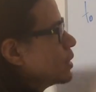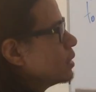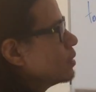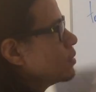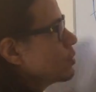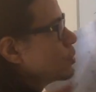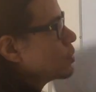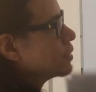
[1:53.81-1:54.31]
you need
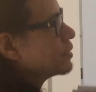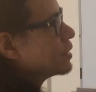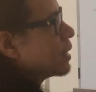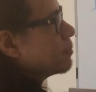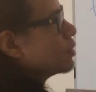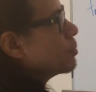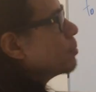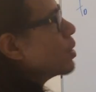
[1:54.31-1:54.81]
to do the
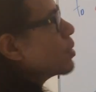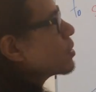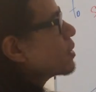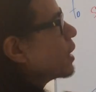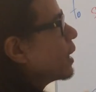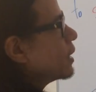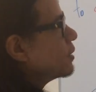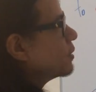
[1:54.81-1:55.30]
same to both
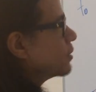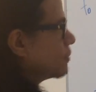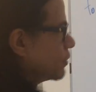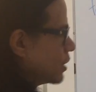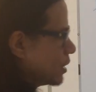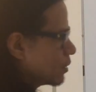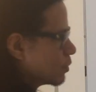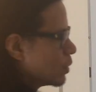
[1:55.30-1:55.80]
sides of
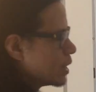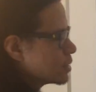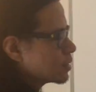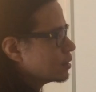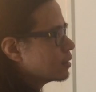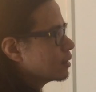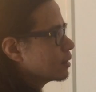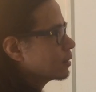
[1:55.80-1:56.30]
the
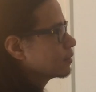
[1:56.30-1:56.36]
equation.